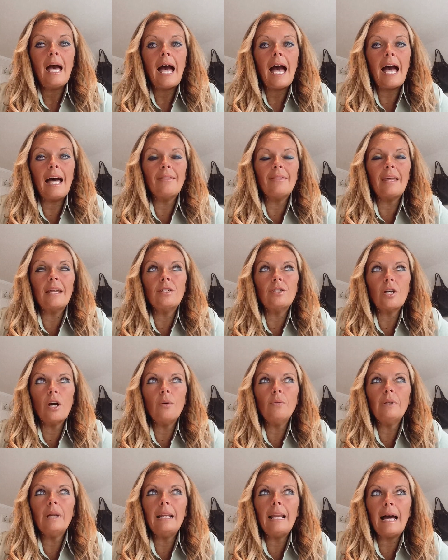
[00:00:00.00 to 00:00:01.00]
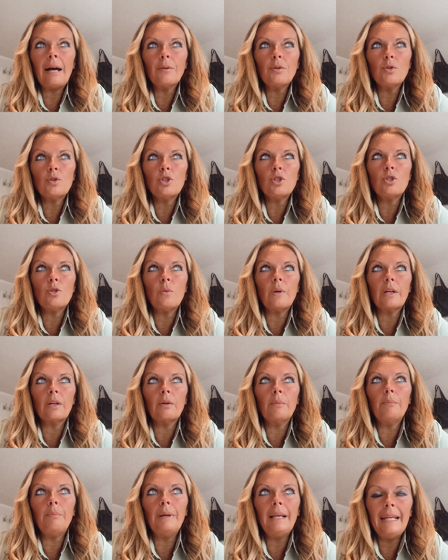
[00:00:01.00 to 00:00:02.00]
and they don't allow you to do it
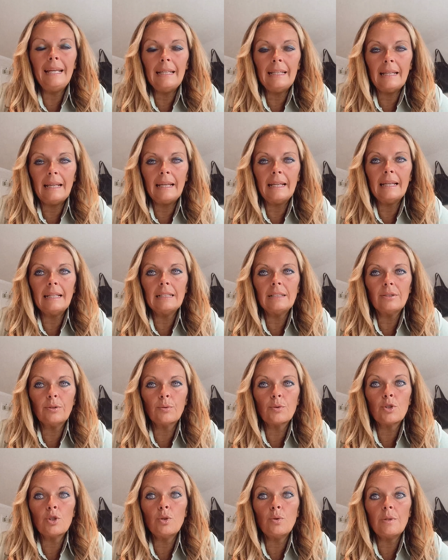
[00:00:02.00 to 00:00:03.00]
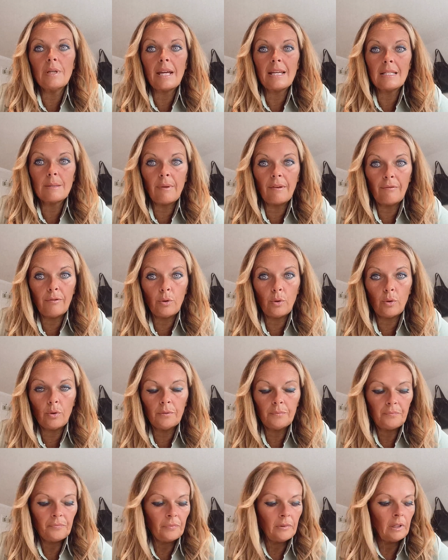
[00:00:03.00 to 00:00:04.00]
completely until 2 days before.
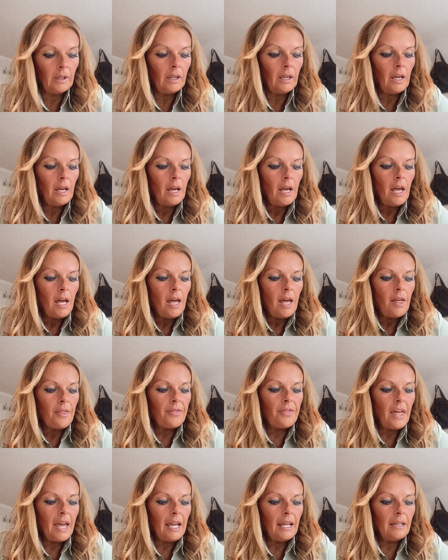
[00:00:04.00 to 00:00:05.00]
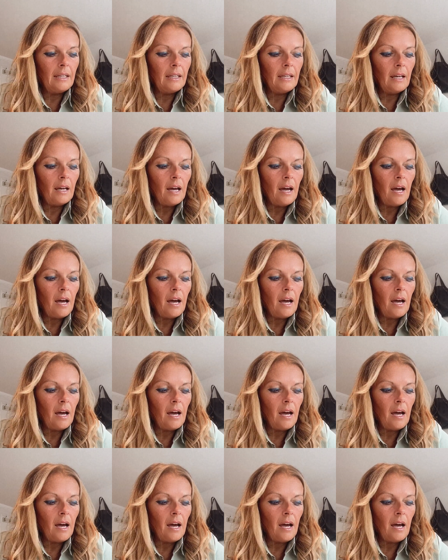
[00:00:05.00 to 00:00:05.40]
Then